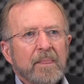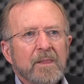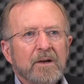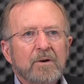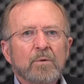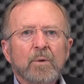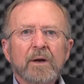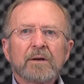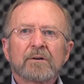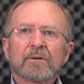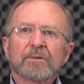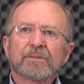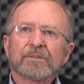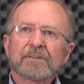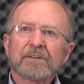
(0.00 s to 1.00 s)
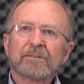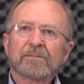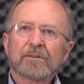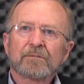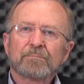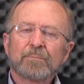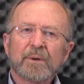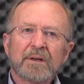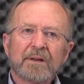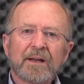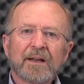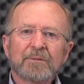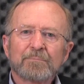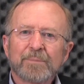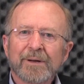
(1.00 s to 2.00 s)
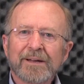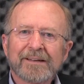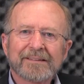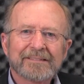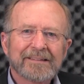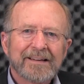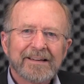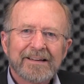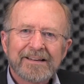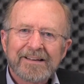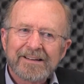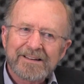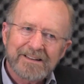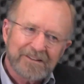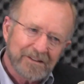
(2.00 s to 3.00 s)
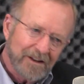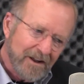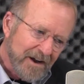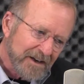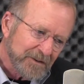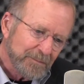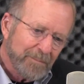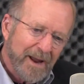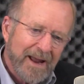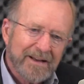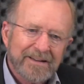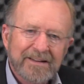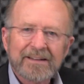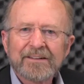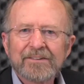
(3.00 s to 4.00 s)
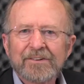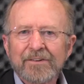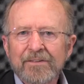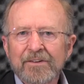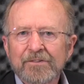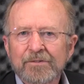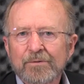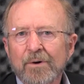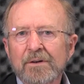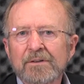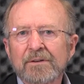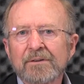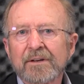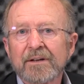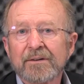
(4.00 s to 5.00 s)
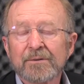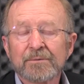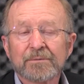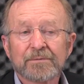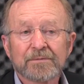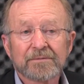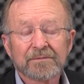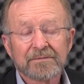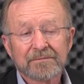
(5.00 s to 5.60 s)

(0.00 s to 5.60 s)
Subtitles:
the greater sense of being, but getting locked back into the struggle of